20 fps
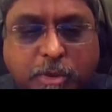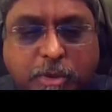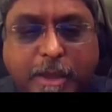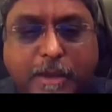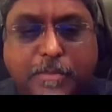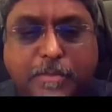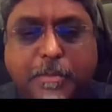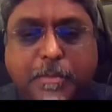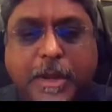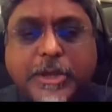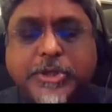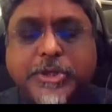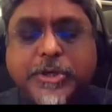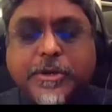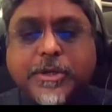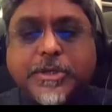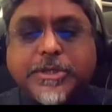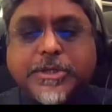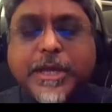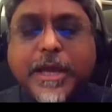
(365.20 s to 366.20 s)
take
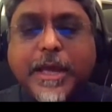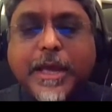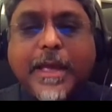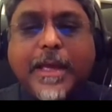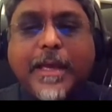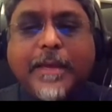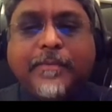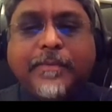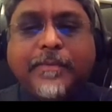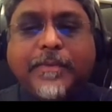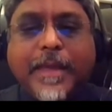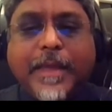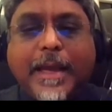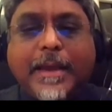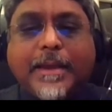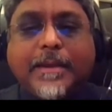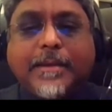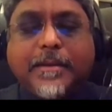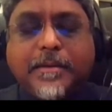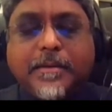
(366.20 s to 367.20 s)
measures
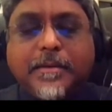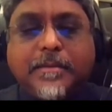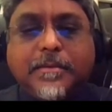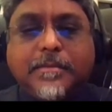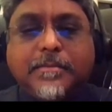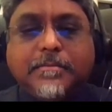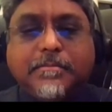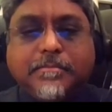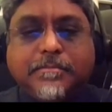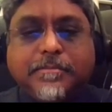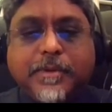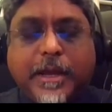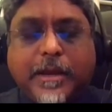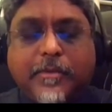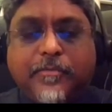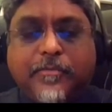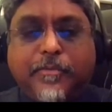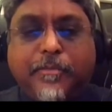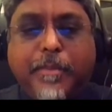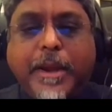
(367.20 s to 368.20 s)
that
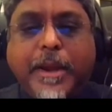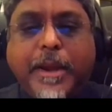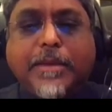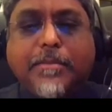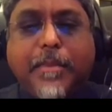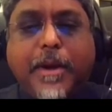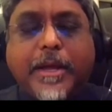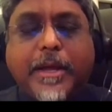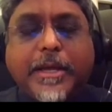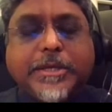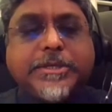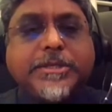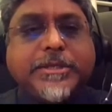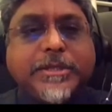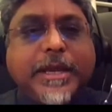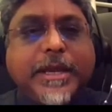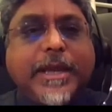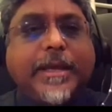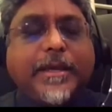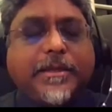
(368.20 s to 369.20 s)
kind of
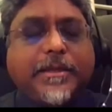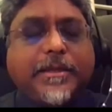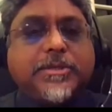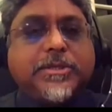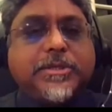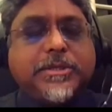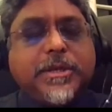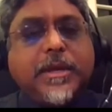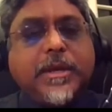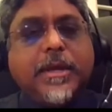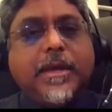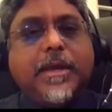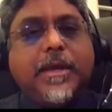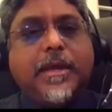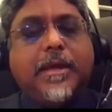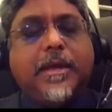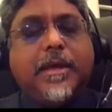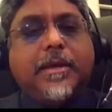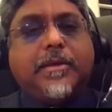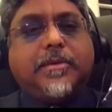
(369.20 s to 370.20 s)
minimize deaths,
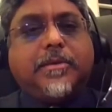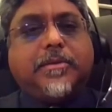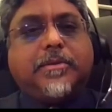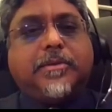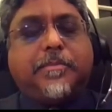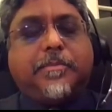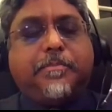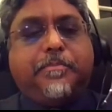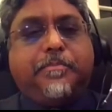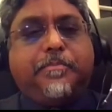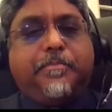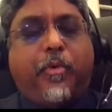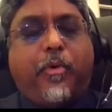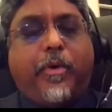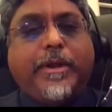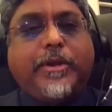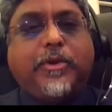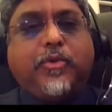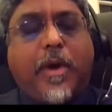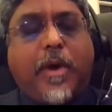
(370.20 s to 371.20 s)
the
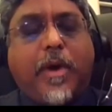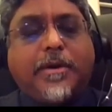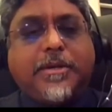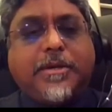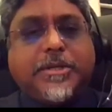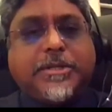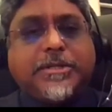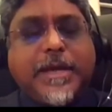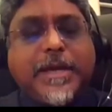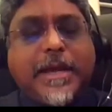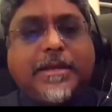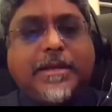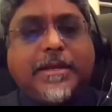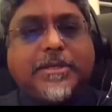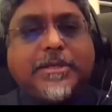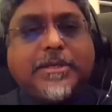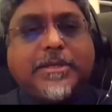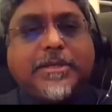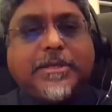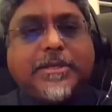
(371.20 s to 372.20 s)
point to
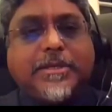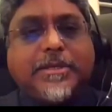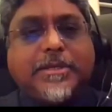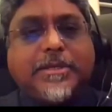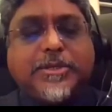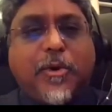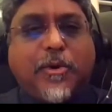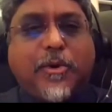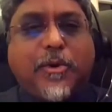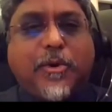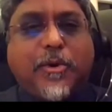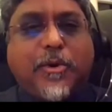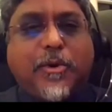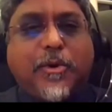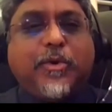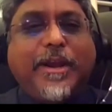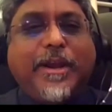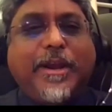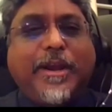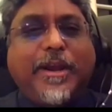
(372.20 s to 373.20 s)
understand is it's not
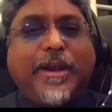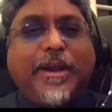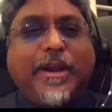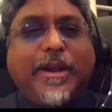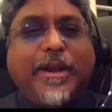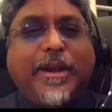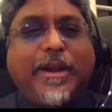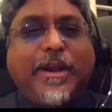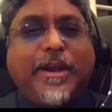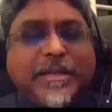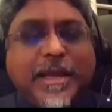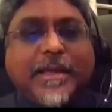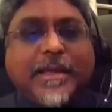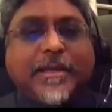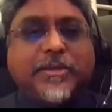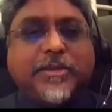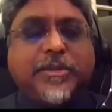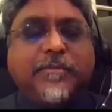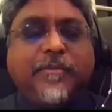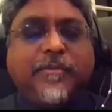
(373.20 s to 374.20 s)
really
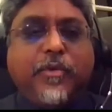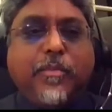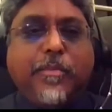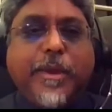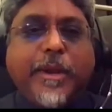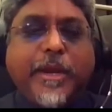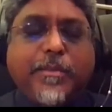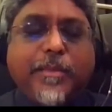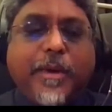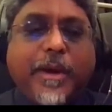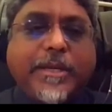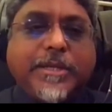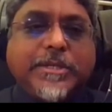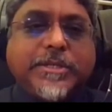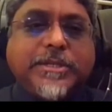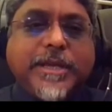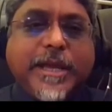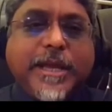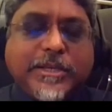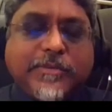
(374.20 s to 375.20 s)
minimizing deaths. If you
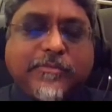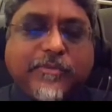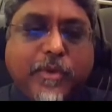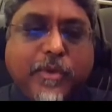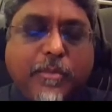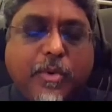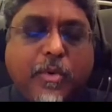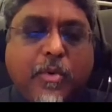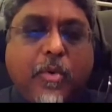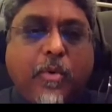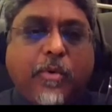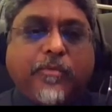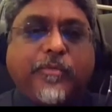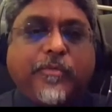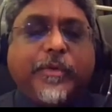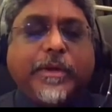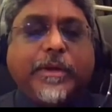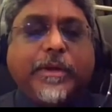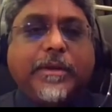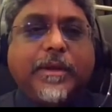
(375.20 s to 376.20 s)
minimize deaths
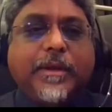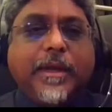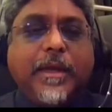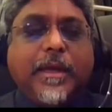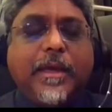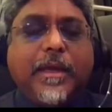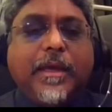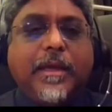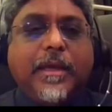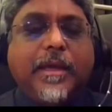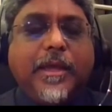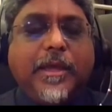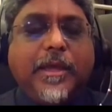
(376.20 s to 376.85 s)
from COVID,